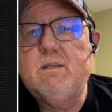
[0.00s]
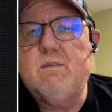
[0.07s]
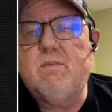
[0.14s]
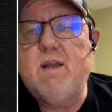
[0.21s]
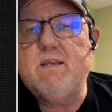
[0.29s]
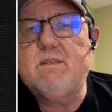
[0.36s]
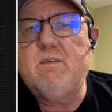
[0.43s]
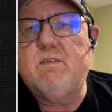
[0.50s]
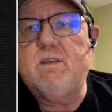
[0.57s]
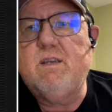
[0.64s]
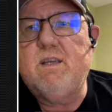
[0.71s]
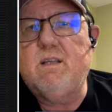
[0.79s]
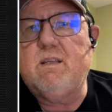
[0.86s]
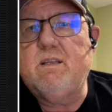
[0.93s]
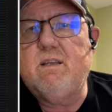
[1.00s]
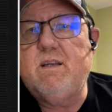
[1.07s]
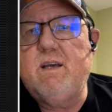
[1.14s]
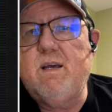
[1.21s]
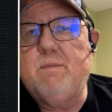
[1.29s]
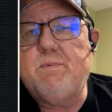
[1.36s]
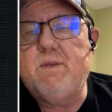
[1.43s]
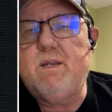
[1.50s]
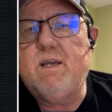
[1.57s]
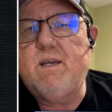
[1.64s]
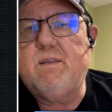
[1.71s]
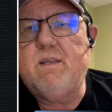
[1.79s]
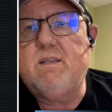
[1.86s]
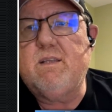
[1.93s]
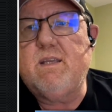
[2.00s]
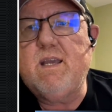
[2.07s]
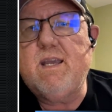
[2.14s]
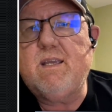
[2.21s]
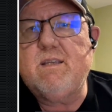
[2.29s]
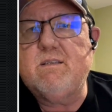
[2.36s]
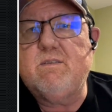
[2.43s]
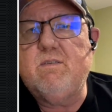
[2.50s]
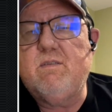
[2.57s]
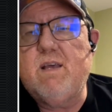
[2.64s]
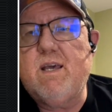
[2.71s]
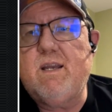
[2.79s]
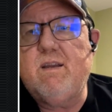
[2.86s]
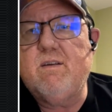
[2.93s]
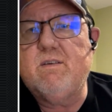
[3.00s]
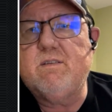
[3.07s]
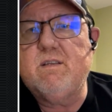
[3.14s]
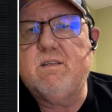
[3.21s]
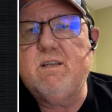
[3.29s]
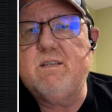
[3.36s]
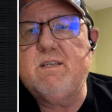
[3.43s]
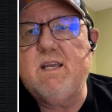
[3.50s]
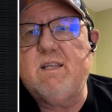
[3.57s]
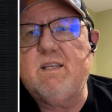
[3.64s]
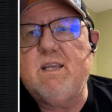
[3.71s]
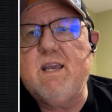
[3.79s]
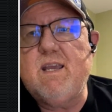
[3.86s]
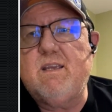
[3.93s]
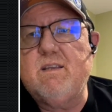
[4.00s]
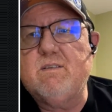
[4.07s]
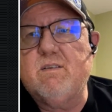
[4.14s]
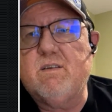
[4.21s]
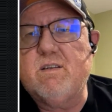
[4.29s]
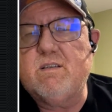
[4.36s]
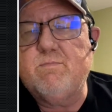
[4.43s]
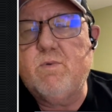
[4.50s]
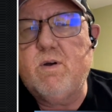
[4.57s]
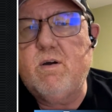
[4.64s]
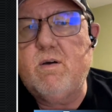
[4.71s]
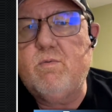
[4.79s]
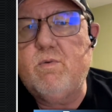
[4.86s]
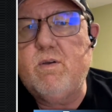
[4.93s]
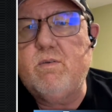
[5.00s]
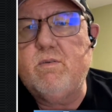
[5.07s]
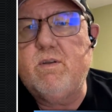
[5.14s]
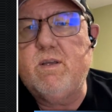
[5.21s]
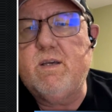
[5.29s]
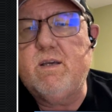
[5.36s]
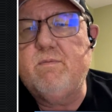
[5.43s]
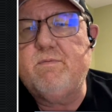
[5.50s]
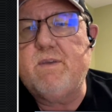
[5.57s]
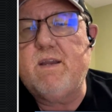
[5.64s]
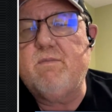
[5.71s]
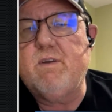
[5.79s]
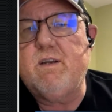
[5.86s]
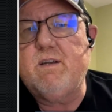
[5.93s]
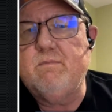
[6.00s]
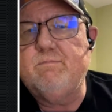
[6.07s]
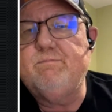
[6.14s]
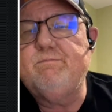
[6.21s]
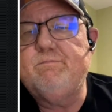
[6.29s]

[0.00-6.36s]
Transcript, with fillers: Carrasco can get lit up, and I think the Yankees do that here. So let's take the Yankees on a small road uh, favorite here.